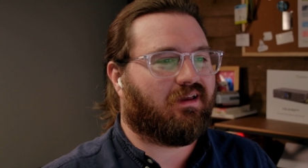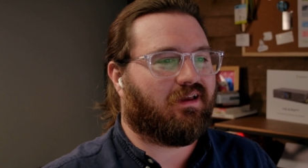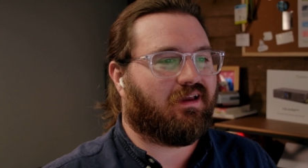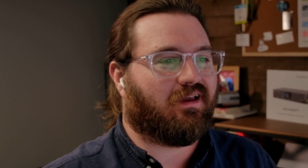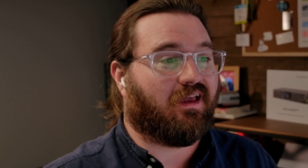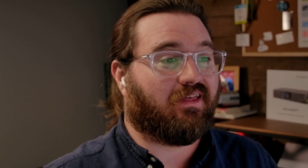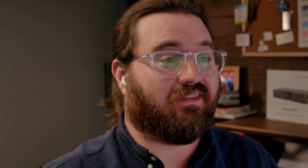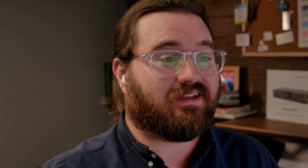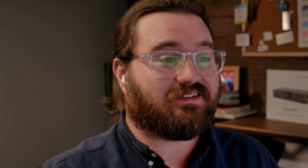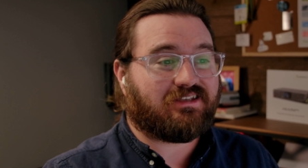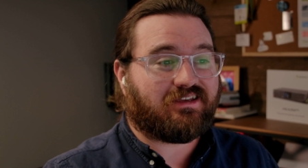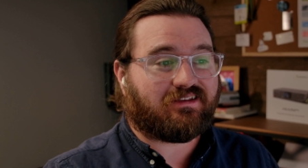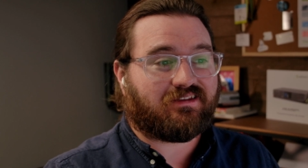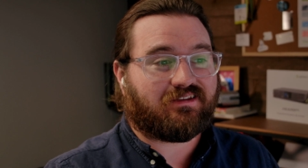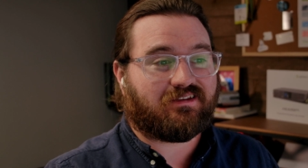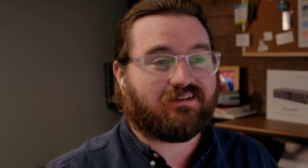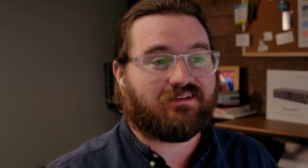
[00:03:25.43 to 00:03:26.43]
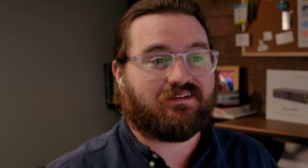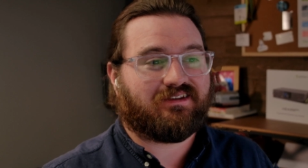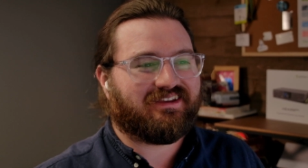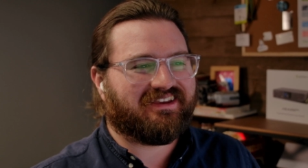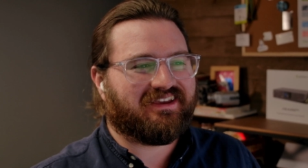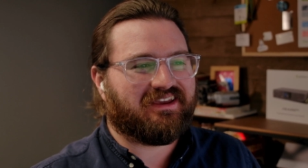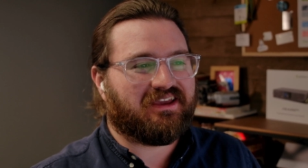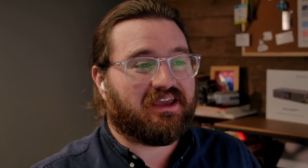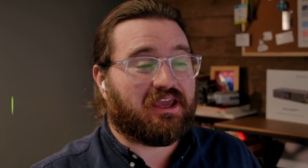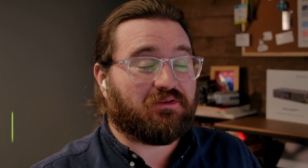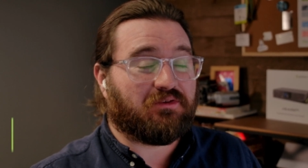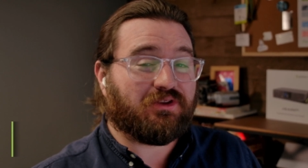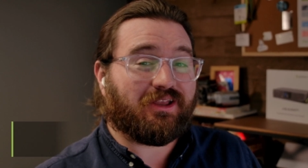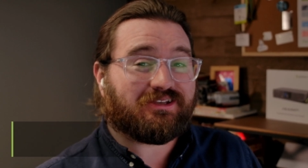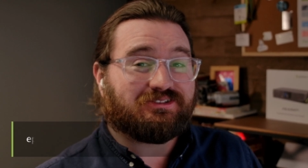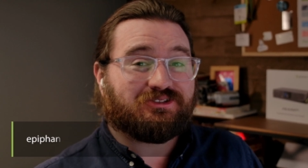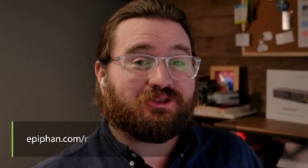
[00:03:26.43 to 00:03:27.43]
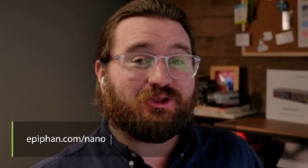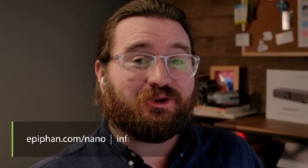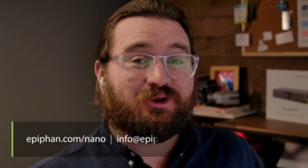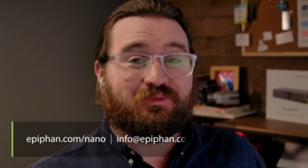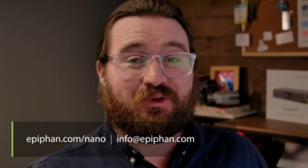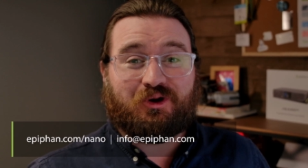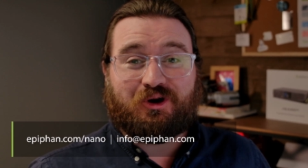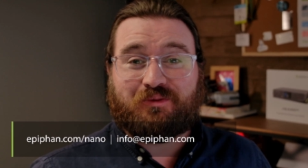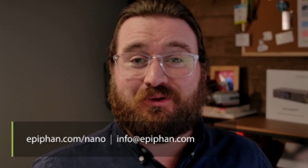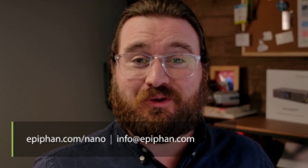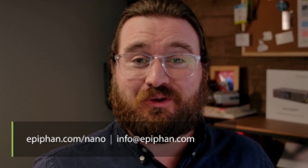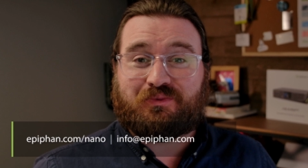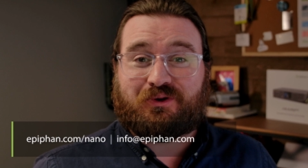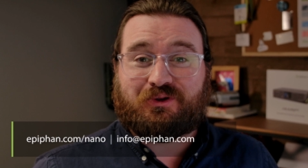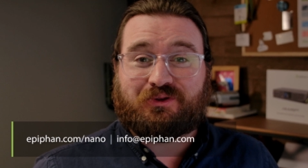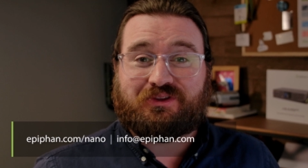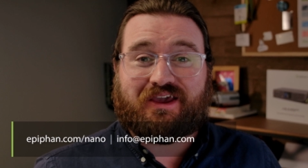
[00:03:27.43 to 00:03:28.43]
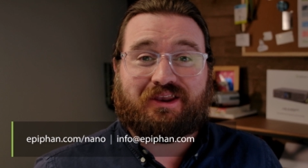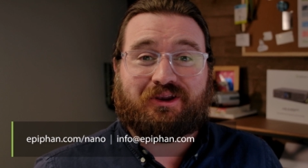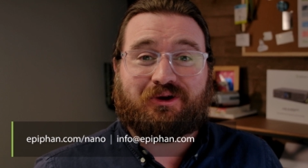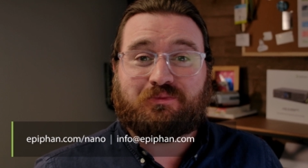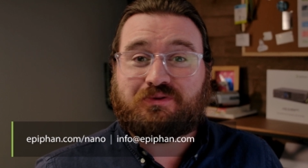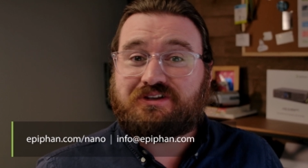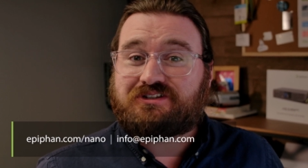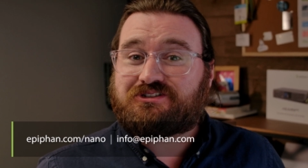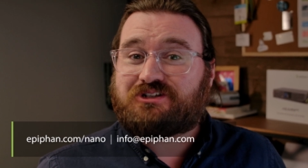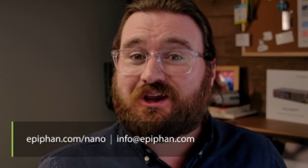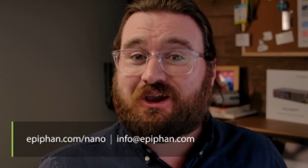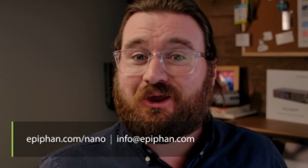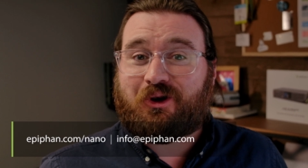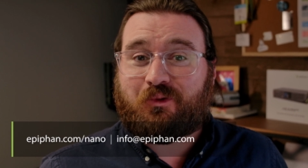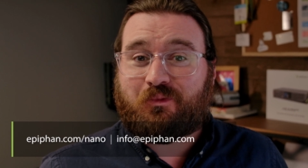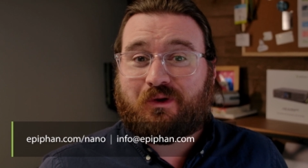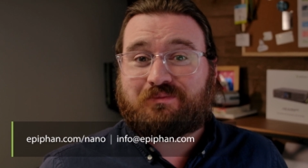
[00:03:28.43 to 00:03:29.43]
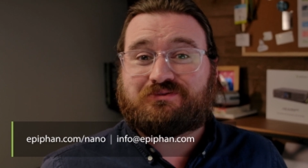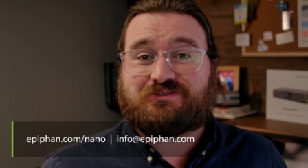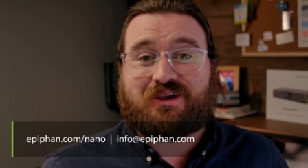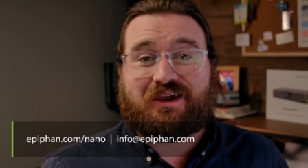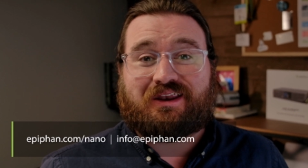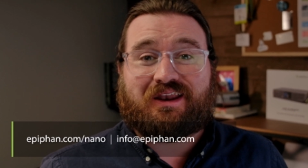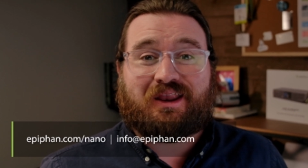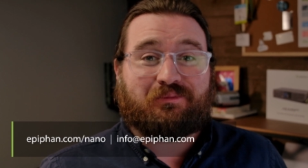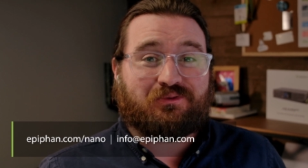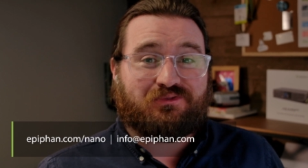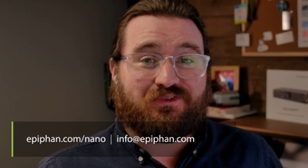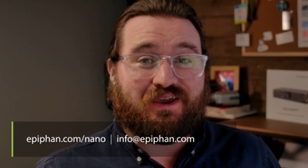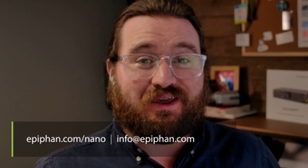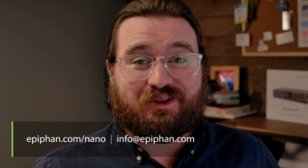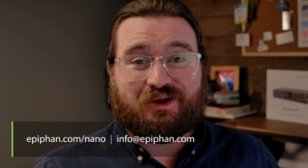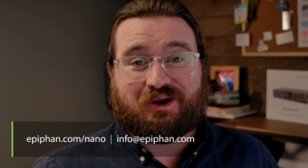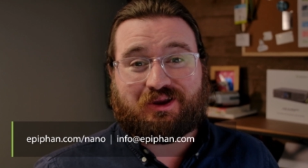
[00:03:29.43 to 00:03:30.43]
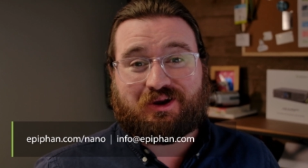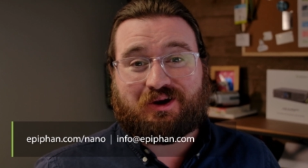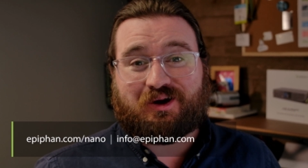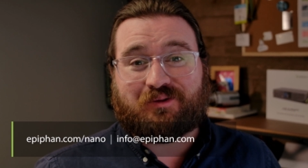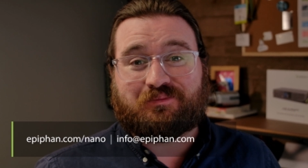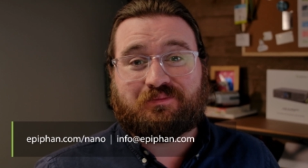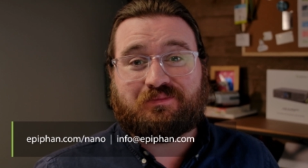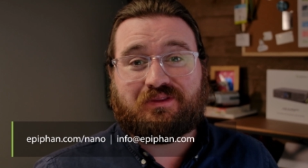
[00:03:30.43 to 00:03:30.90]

And that's it. If you'd like to learn more about Pearl Nano, please check out our website at epiphan.com.